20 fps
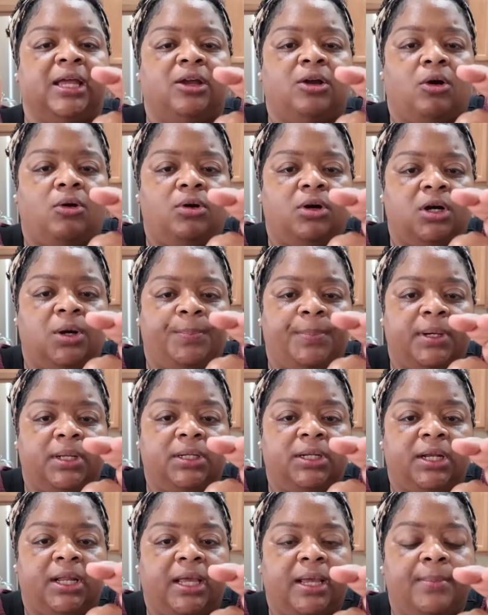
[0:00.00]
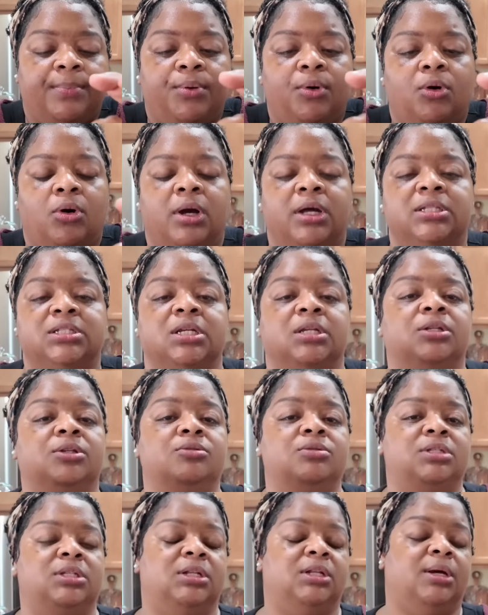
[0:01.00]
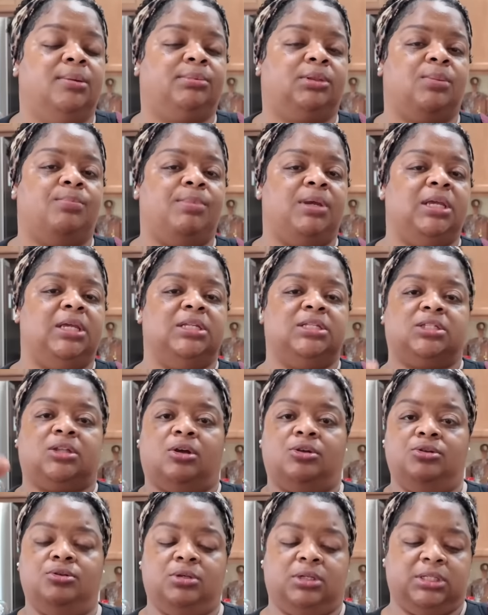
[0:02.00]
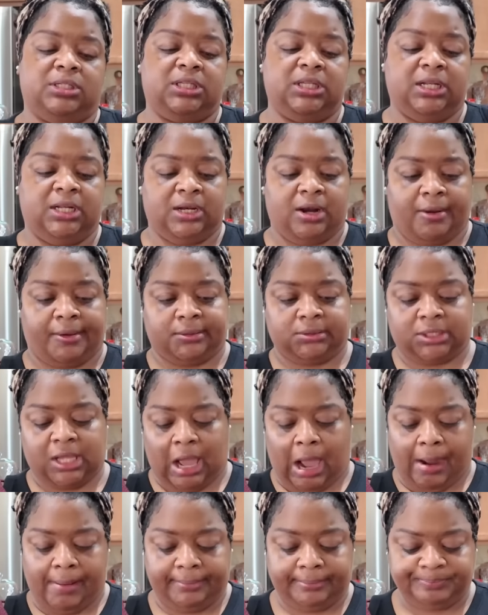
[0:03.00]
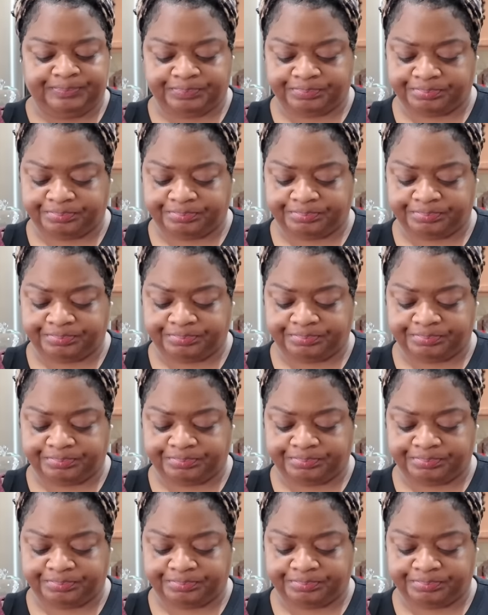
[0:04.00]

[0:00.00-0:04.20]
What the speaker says: go up under that part to loosen up the meat so you can sit it on top.